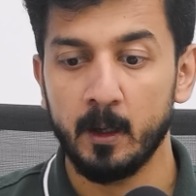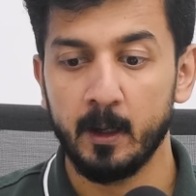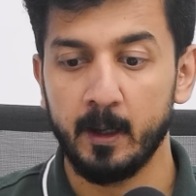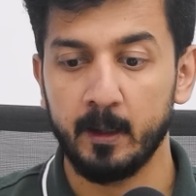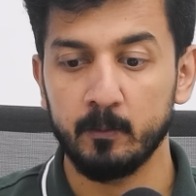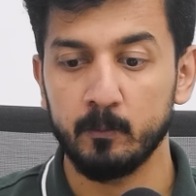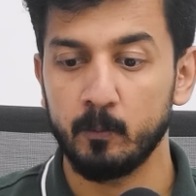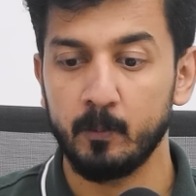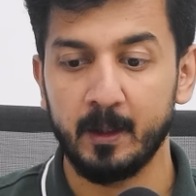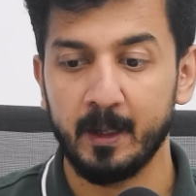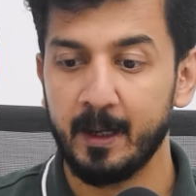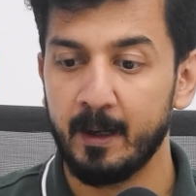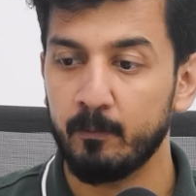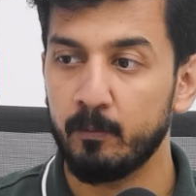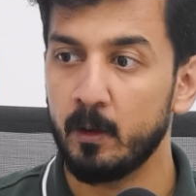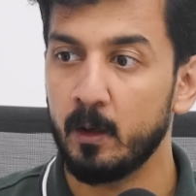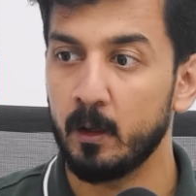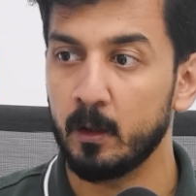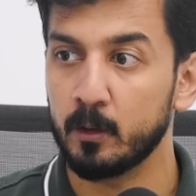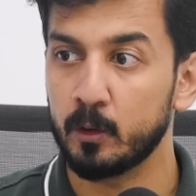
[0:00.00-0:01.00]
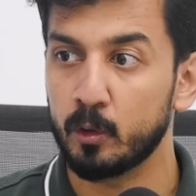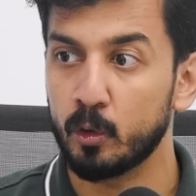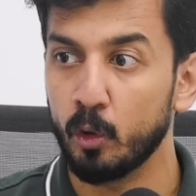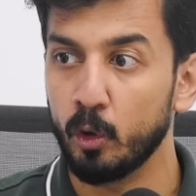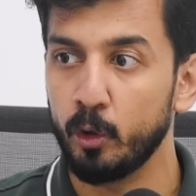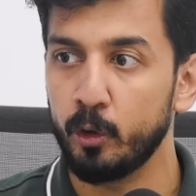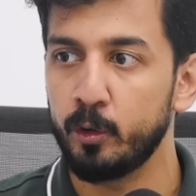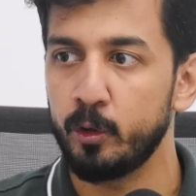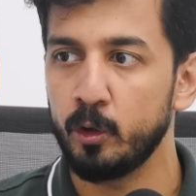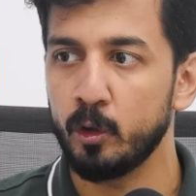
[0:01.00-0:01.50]
and we have a
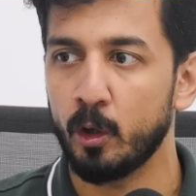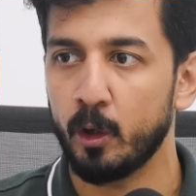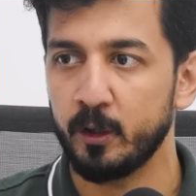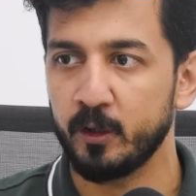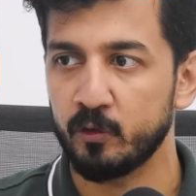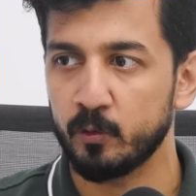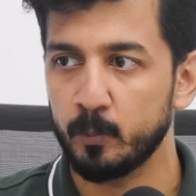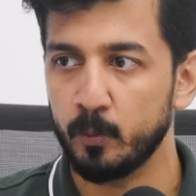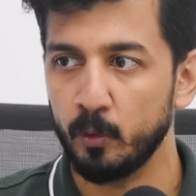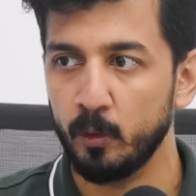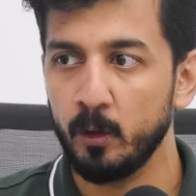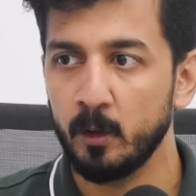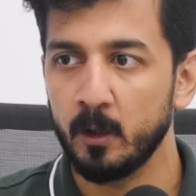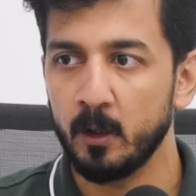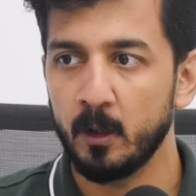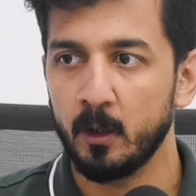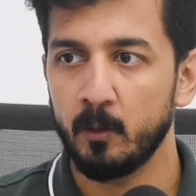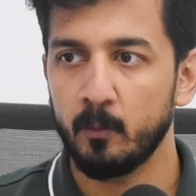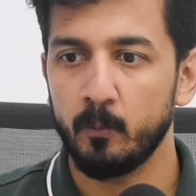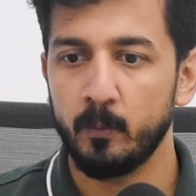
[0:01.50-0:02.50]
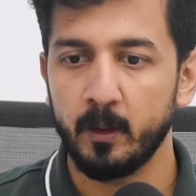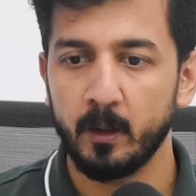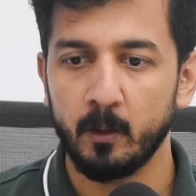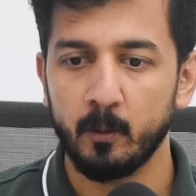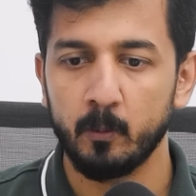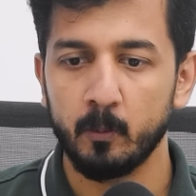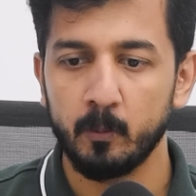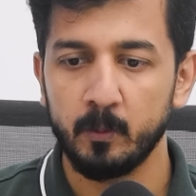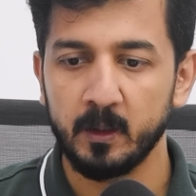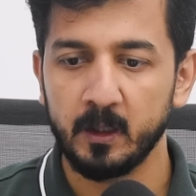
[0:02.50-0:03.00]
good knowledge pool
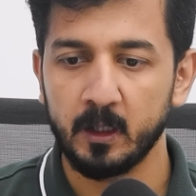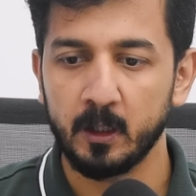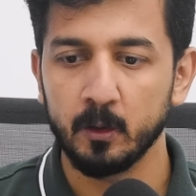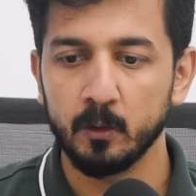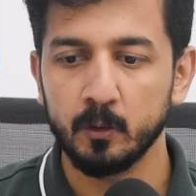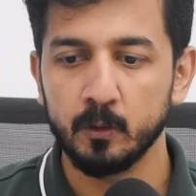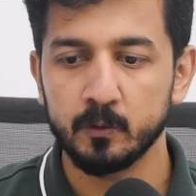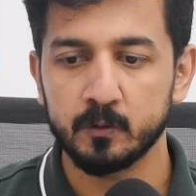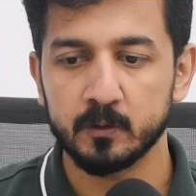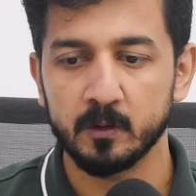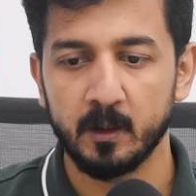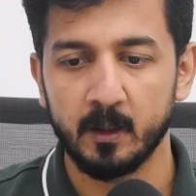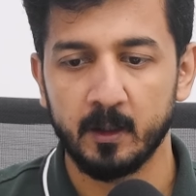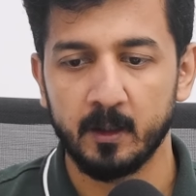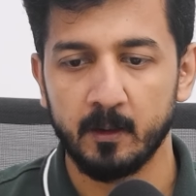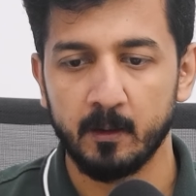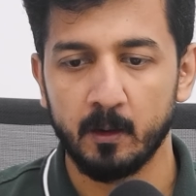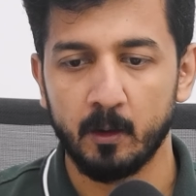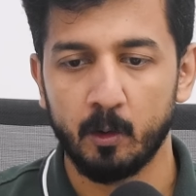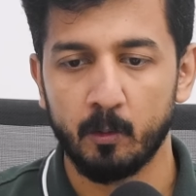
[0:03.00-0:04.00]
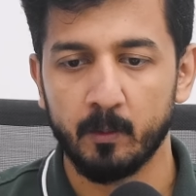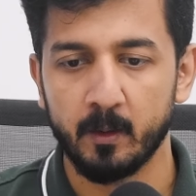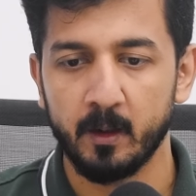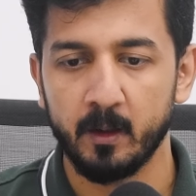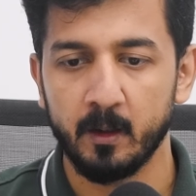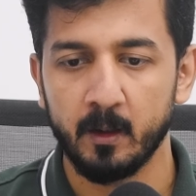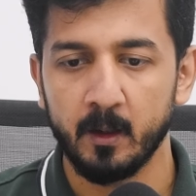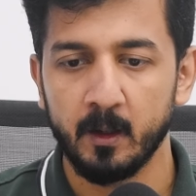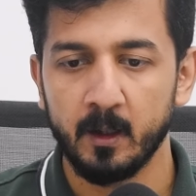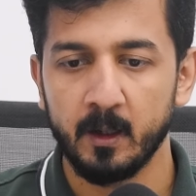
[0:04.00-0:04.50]
where we use
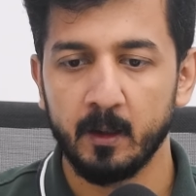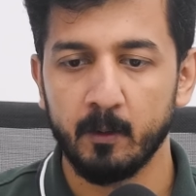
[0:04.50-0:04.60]
over